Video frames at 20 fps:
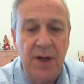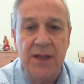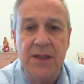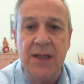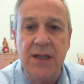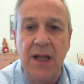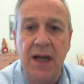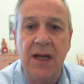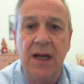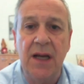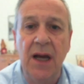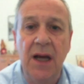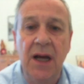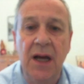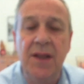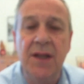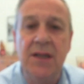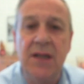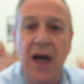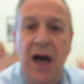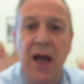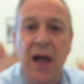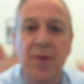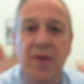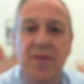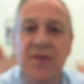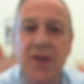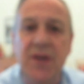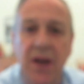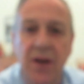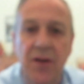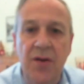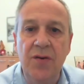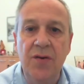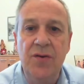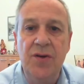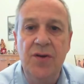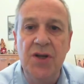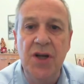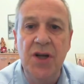like the time of St.
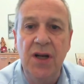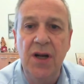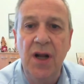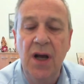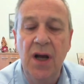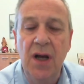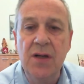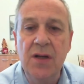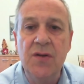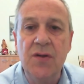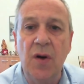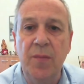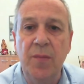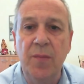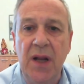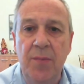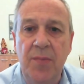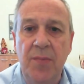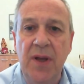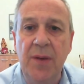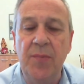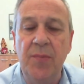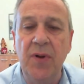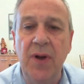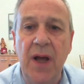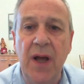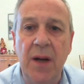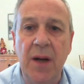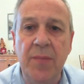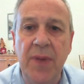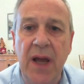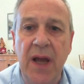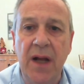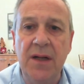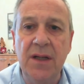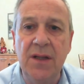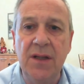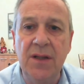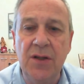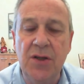Eugene. So many people had
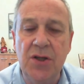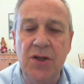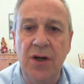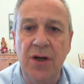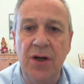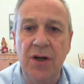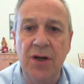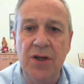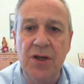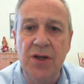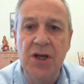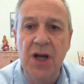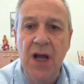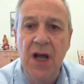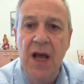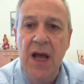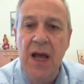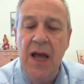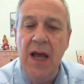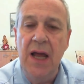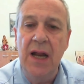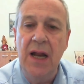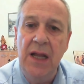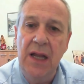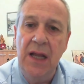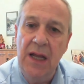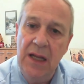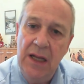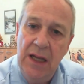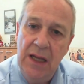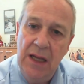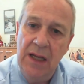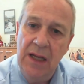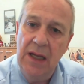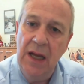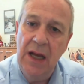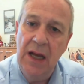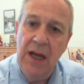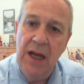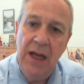abandoned the church, and
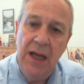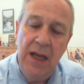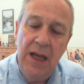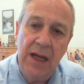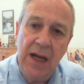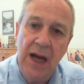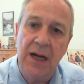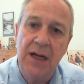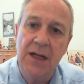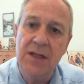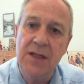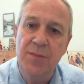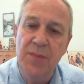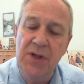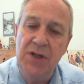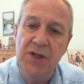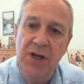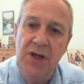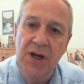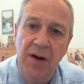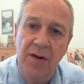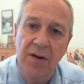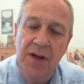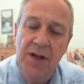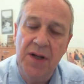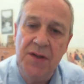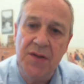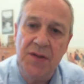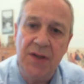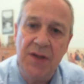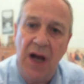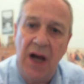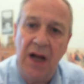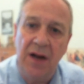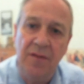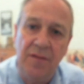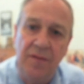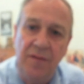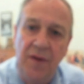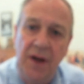he got his missionaries
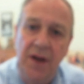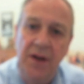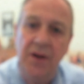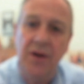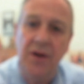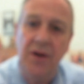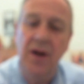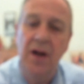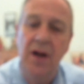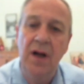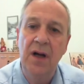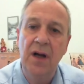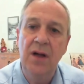on fire